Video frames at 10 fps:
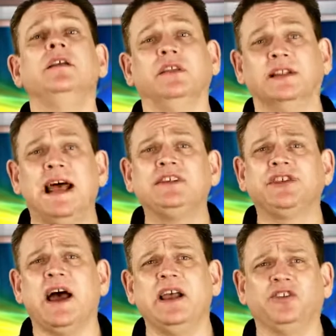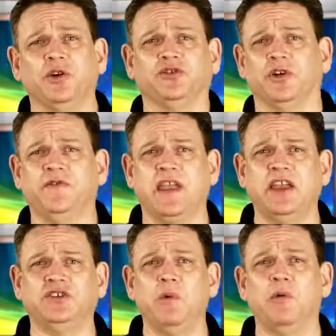The last ISO
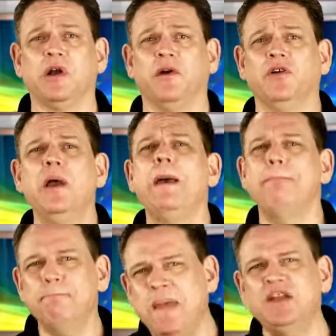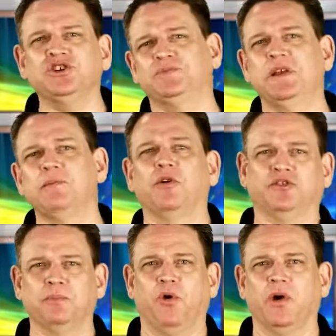certification we will cover may just be the
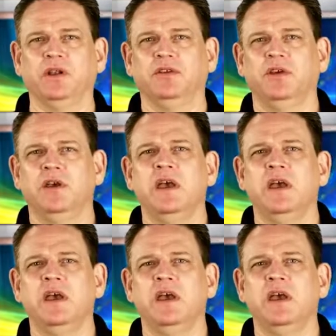most important.